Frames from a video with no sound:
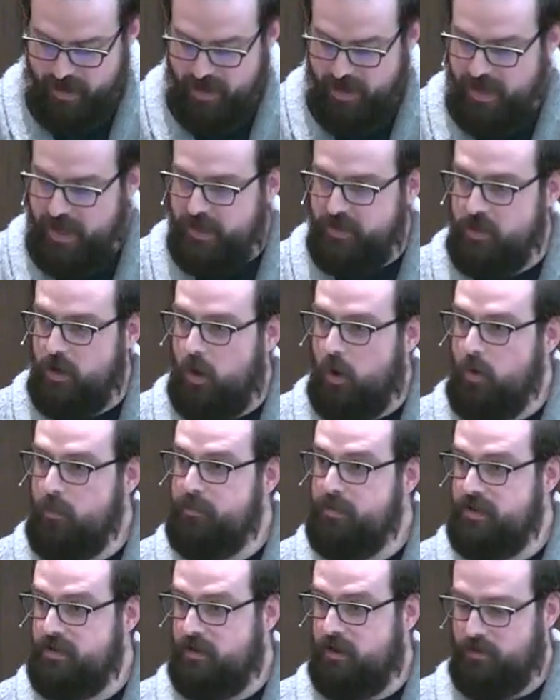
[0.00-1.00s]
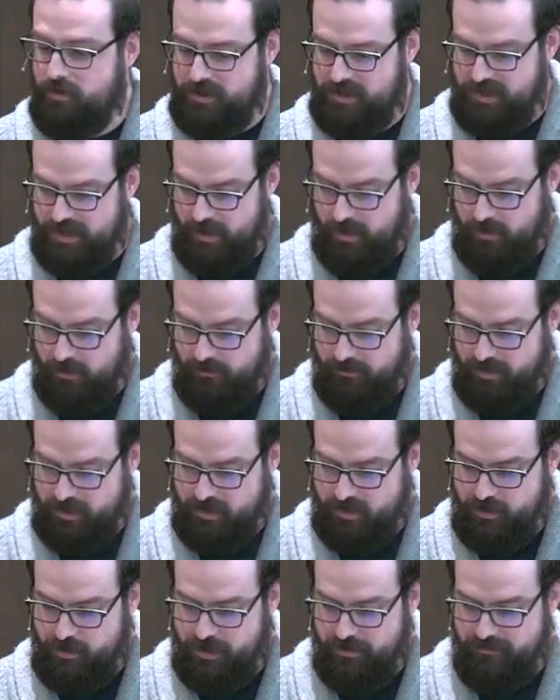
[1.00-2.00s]
and to open ourselves
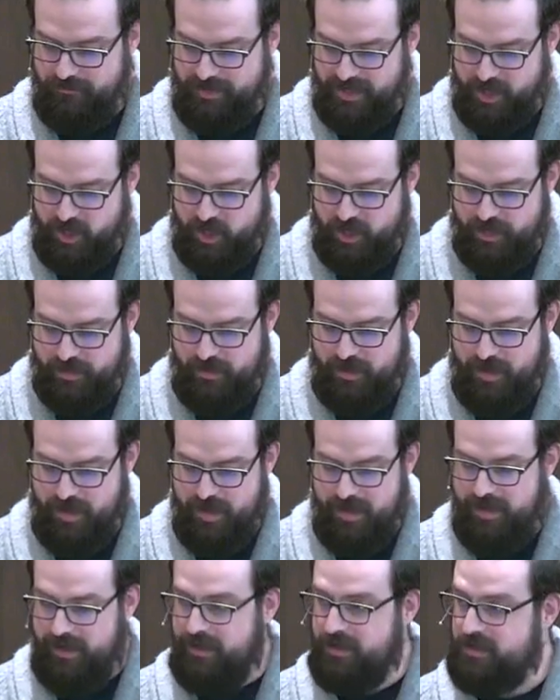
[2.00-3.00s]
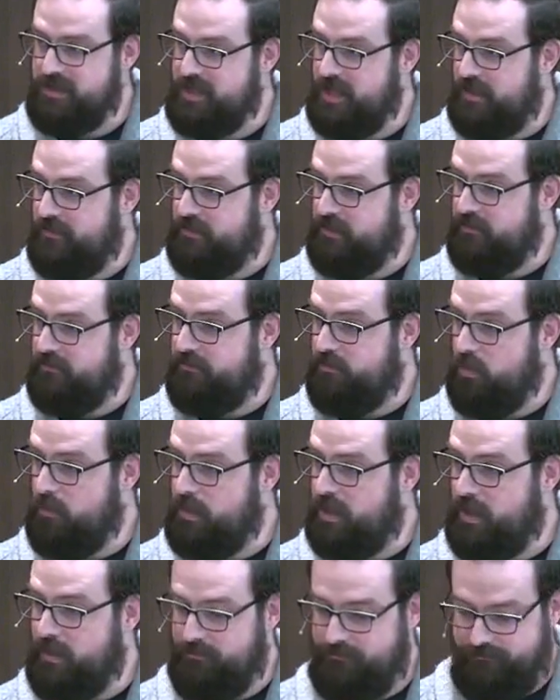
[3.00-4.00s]
to conviction instead of
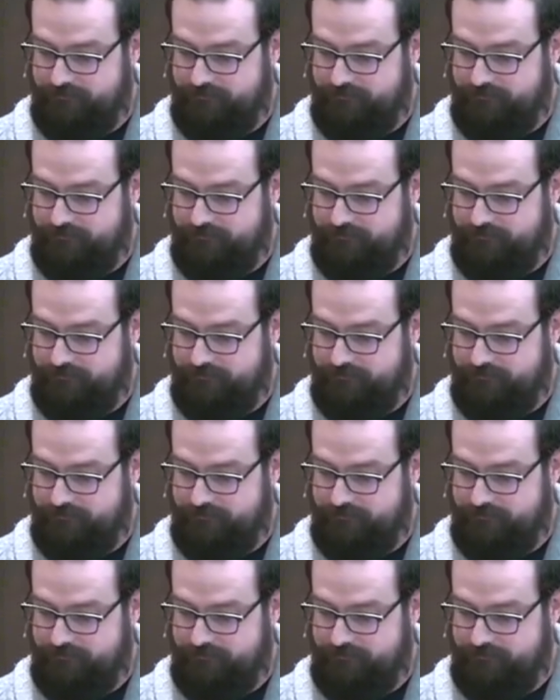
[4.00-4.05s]
conformity,